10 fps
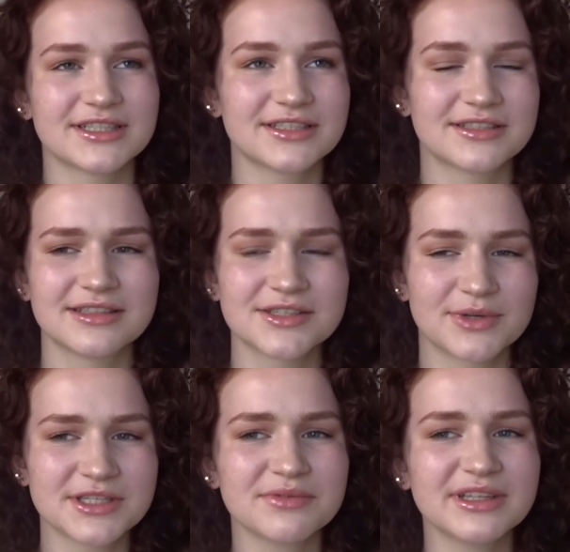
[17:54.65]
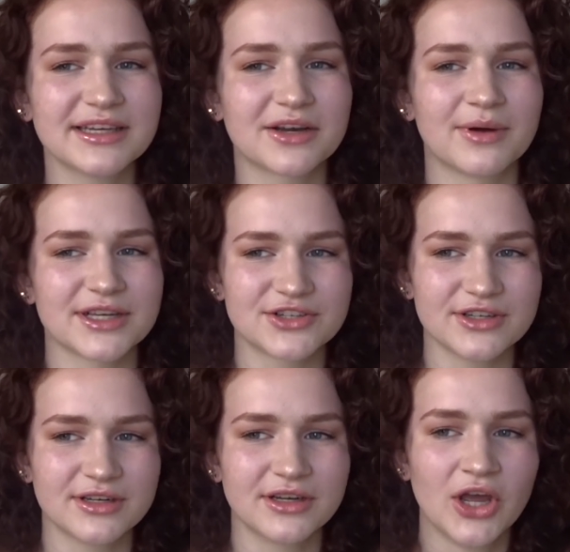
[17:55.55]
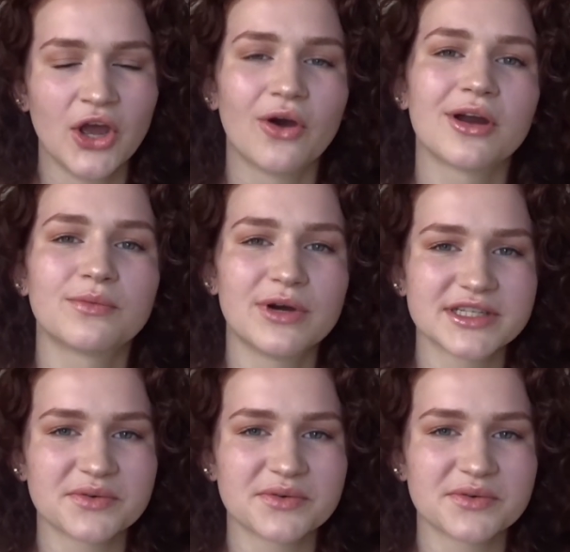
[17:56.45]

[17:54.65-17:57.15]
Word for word: This is this wasn't really a question, or it was.